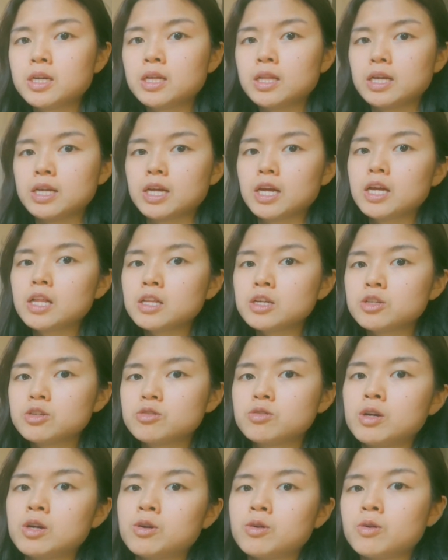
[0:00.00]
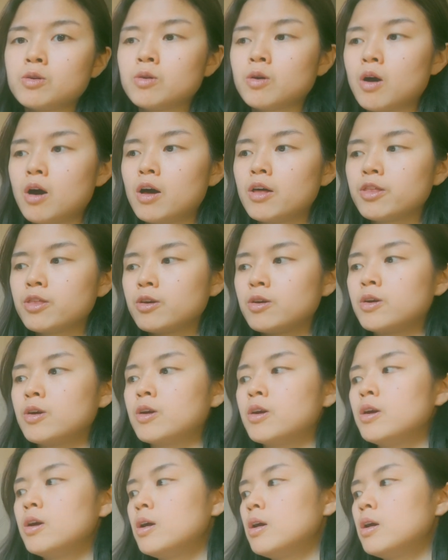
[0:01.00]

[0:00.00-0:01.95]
like illustrator or author,